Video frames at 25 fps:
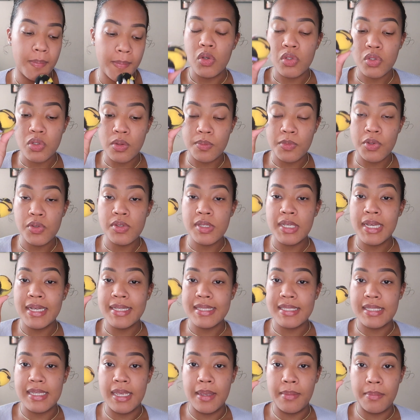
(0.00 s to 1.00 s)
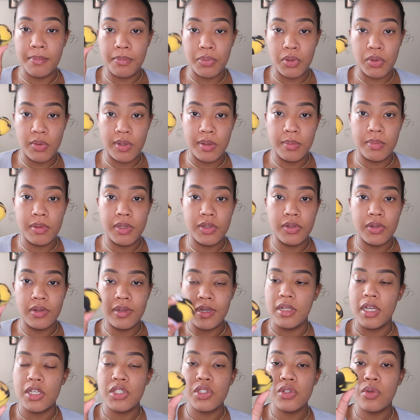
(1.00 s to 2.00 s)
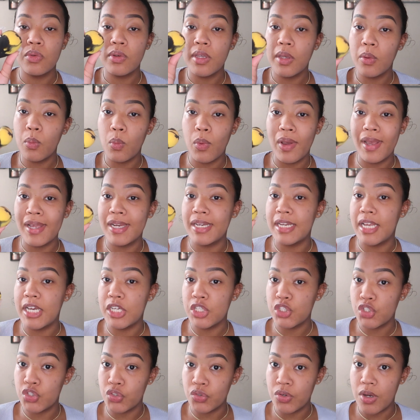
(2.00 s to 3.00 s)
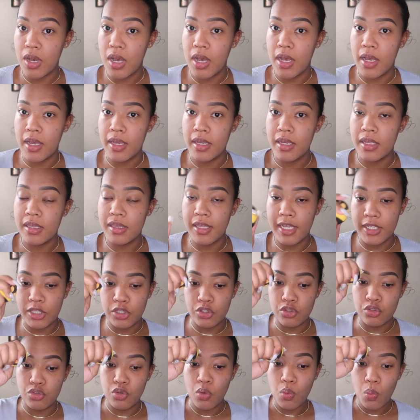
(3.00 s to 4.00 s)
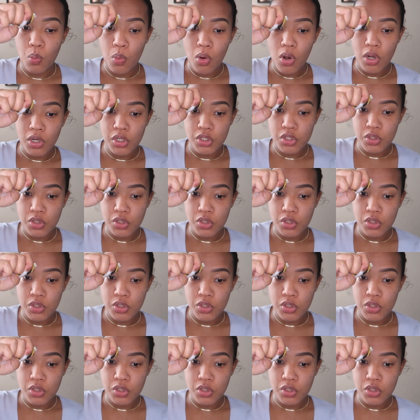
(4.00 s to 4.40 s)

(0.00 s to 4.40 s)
Also, I'm using a damp beauty blender, not soaking wet, not dry. Like, there's no water